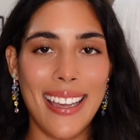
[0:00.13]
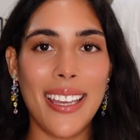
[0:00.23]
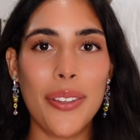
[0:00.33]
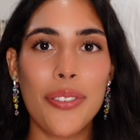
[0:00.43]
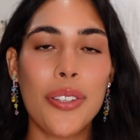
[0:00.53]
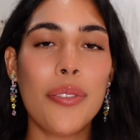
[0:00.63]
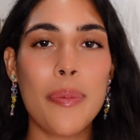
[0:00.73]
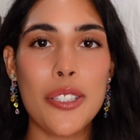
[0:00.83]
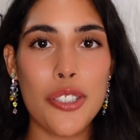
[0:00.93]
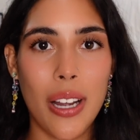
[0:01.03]
If you've
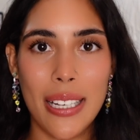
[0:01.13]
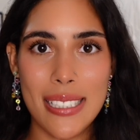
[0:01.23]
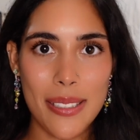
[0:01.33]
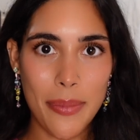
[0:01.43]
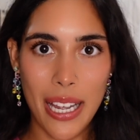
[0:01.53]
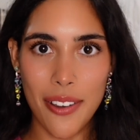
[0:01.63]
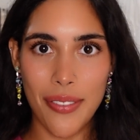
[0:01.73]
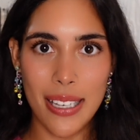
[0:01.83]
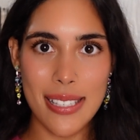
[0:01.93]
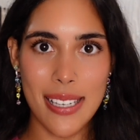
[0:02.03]
been trying to
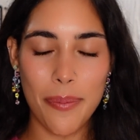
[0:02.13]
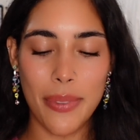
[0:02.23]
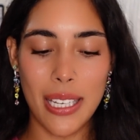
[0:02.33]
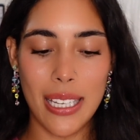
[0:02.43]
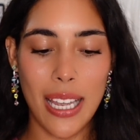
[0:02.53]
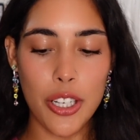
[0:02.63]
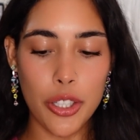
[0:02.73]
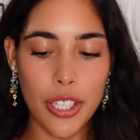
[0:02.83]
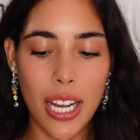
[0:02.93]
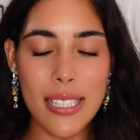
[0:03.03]
manifest something and
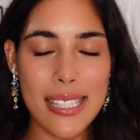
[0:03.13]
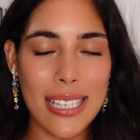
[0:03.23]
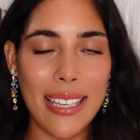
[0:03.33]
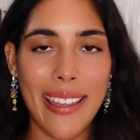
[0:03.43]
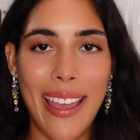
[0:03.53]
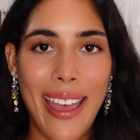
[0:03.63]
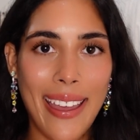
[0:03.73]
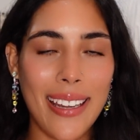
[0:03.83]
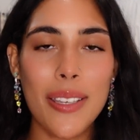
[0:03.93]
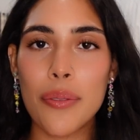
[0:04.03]
you're not seeing
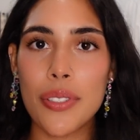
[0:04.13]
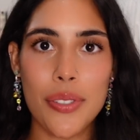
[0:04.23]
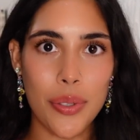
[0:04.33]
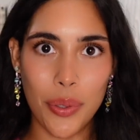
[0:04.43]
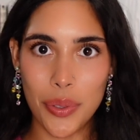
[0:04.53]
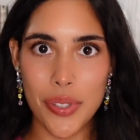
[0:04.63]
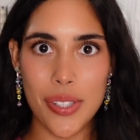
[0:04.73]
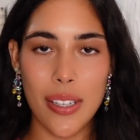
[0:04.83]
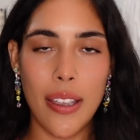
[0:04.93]
any results,